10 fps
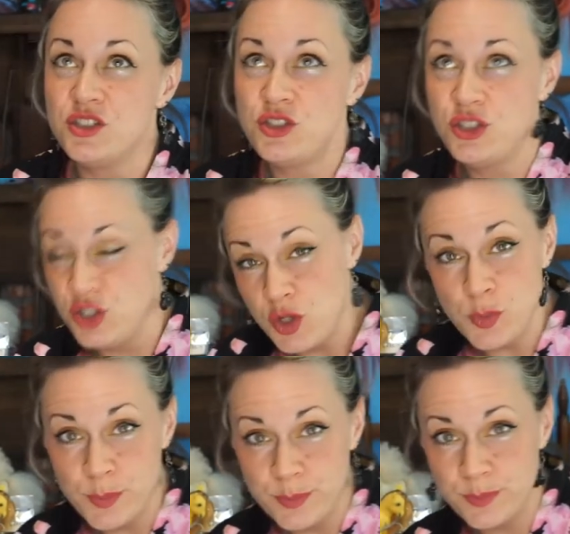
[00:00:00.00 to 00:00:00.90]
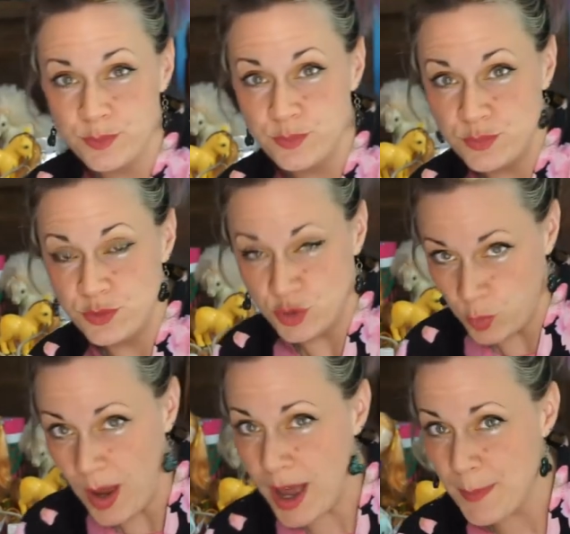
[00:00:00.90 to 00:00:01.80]
Tsum
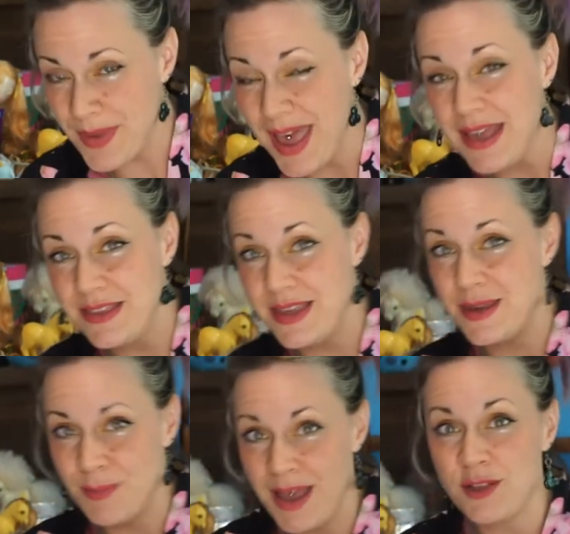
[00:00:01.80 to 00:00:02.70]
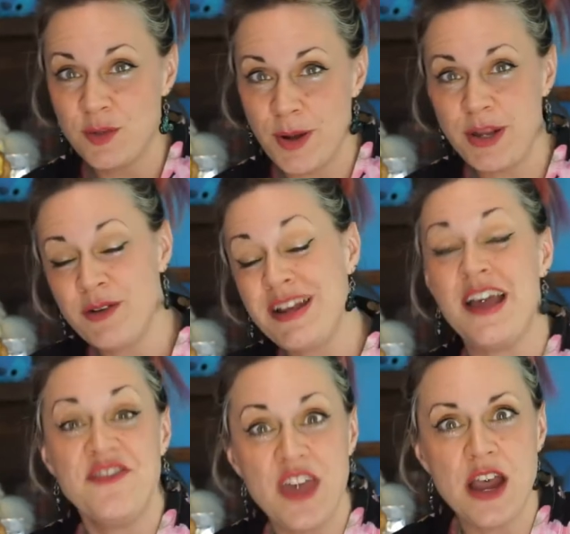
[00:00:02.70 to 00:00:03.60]
swap at the My Little Pony
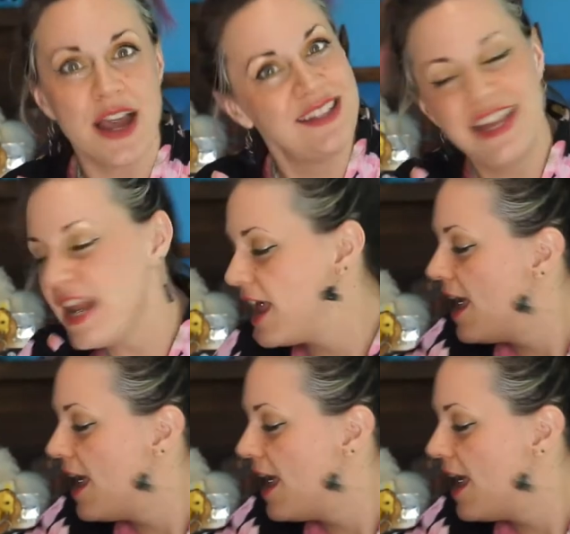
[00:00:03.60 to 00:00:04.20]
Arena. There, I said it.